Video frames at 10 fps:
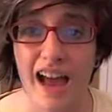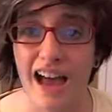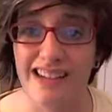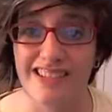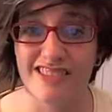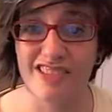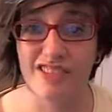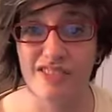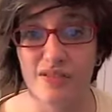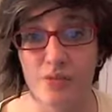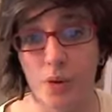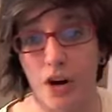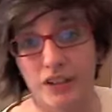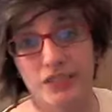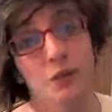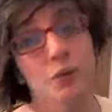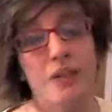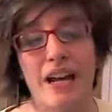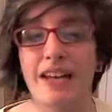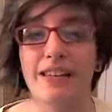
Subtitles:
and works all day and